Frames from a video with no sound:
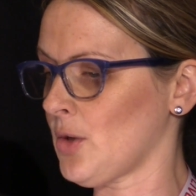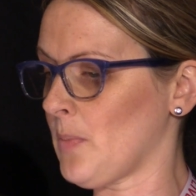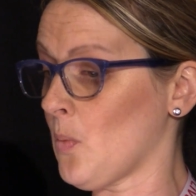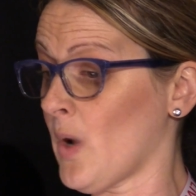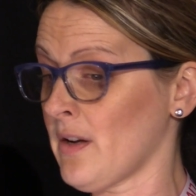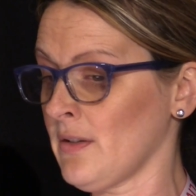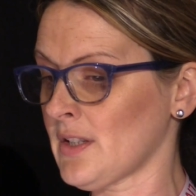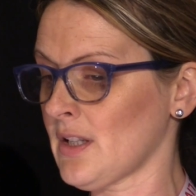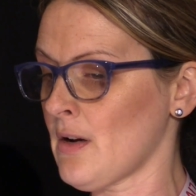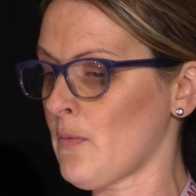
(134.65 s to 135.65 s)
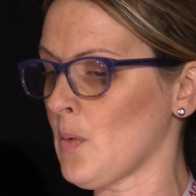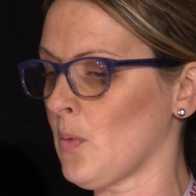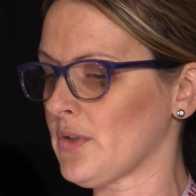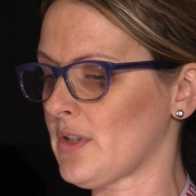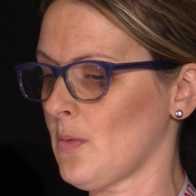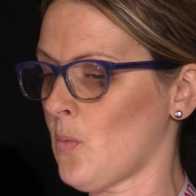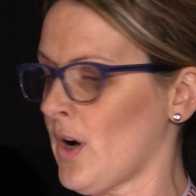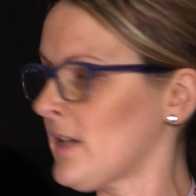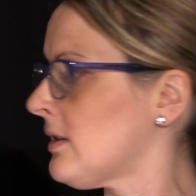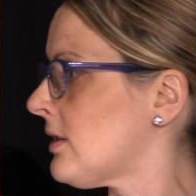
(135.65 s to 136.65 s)
could be one answer if we want to
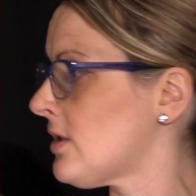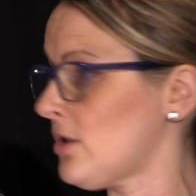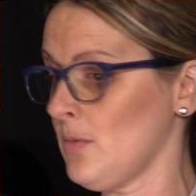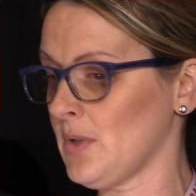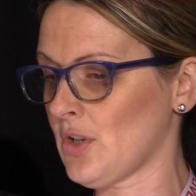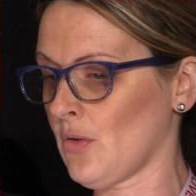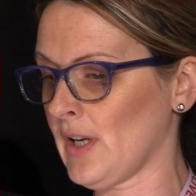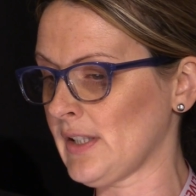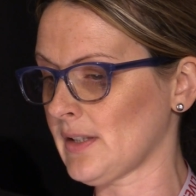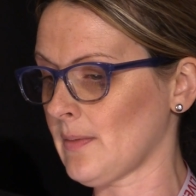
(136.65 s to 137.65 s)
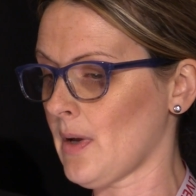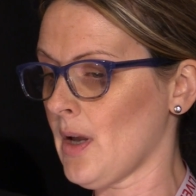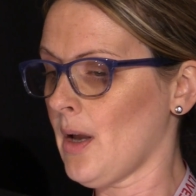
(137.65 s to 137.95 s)
widen consumer choice.